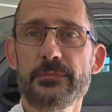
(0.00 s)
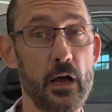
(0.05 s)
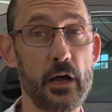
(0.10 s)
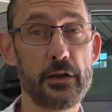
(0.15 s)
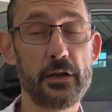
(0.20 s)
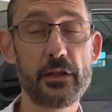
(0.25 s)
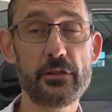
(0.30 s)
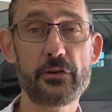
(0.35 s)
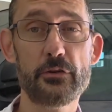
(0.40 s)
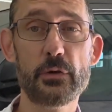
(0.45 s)

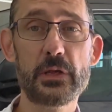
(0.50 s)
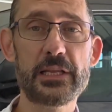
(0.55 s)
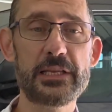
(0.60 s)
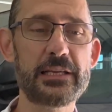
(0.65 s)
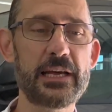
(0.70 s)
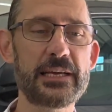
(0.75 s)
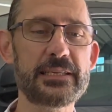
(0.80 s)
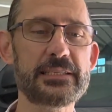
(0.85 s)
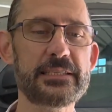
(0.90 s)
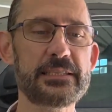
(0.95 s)
Another really
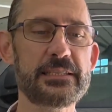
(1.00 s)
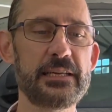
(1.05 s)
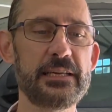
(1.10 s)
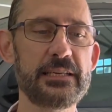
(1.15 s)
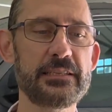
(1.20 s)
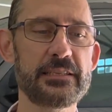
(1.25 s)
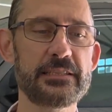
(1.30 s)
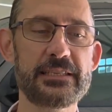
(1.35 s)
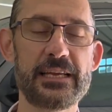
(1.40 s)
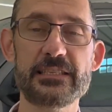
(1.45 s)
nice
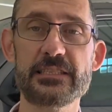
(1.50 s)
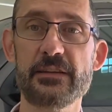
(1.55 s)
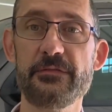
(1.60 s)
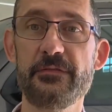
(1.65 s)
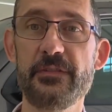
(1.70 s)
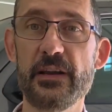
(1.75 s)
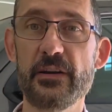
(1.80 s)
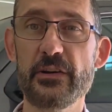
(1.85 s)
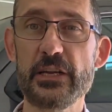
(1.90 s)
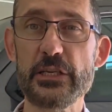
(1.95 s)
thing, this has a
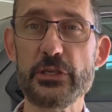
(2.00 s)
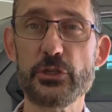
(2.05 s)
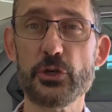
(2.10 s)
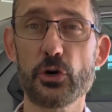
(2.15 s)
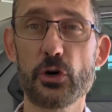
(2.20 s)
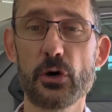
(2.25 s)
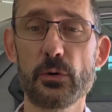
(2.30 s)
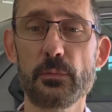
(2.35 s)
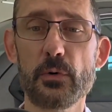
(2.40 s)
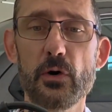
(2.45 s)
very
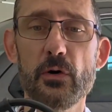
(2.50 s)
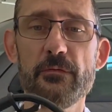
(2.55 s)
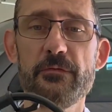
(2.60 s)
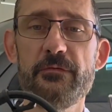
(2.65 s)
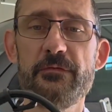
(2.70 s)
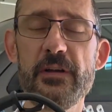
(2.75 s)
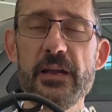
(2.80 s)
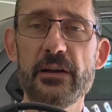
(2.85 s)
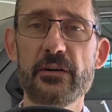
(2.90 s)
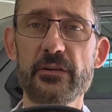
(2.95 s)

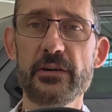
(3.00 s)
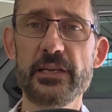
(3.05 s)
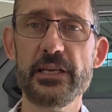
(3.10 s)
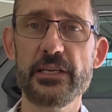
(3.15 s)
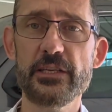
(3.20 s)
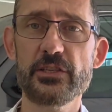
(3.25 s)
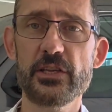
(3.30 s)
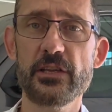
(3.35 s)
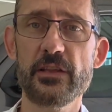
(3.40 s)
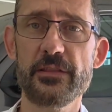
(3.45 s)
durable,
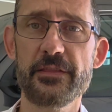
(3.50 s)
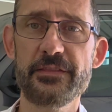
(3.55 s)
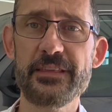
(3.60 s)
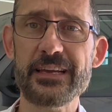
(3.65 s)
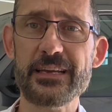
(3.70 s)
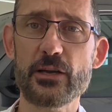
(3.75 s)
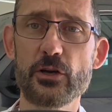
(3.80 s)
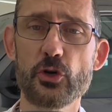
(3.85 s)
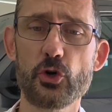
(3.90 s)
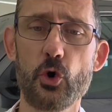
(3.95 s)
very
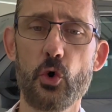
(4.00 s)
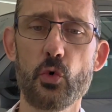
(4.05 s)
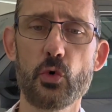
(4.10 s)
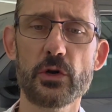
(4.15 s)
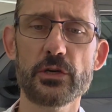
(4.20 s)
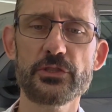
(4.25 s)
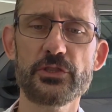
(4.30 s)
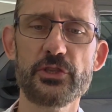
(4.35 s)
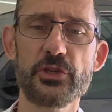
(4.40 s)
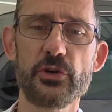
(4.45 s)
thick
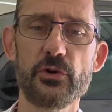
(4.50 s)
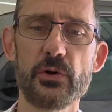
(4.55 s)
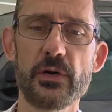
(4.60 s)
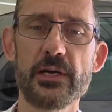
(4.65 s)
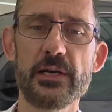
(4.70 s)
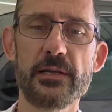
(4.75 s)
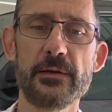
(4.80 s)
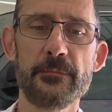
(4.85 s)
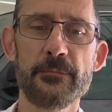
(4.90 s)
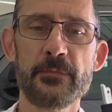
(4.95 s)
cord to
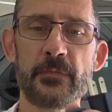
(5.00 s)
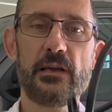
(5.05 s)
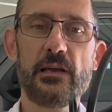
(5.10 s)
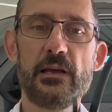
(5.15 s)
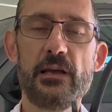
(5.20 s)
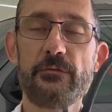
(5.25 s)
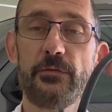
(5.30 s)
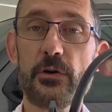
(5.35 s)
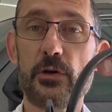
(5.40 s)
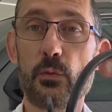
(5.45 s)
it.
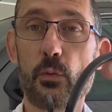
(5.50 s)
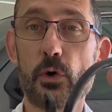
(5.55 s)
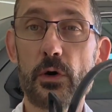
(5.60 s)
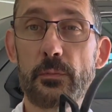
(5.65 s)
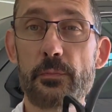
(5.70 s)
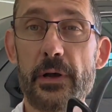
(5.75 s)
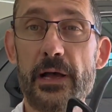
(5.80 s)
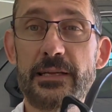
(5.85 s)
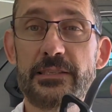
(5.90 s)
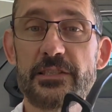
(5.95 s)
And for your
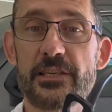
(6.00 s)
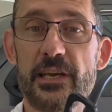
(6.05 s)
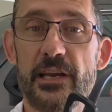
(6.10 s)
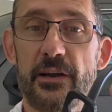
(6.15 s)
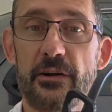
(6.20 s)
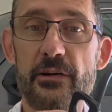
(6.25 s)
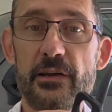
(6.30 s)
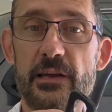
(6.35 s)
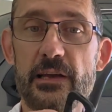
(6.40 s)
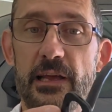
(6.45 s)
workbench
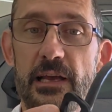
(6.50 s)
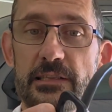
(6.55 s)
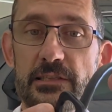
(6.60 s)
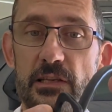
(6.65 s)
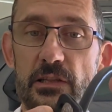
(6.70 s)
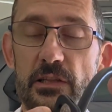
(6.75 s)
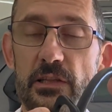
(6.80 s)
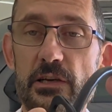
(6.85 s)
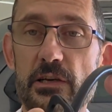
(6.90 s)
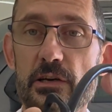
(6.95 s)
area, it has a
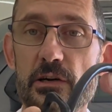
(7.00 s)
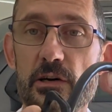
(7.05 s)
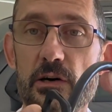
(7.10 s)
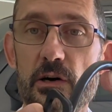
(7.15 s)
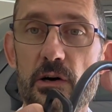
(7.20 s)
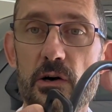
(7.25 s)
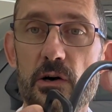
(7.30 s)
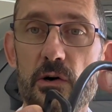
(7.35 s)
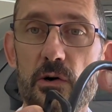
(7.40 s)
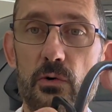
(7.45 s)

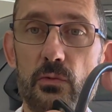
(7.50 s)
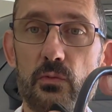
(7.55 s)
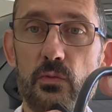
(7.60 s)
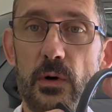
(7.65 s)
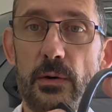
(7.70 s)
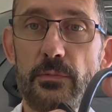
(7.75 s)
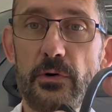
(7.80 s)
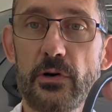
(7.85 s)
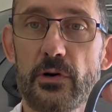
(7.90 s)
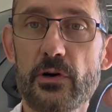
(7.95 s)
little
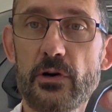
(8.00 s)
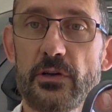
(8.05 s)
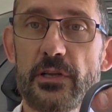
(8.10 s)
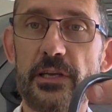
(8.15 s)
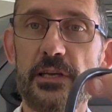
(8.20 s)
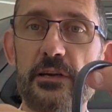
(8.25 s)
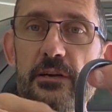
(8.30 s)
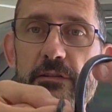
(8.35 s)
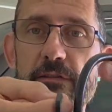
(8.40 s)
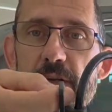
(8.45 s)
rubber hook
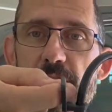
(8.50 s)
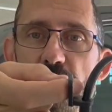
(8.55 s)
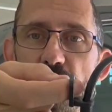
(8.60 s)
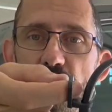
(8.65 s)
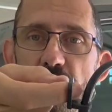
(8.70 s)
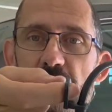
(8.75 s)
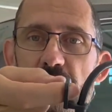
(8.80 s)
here that you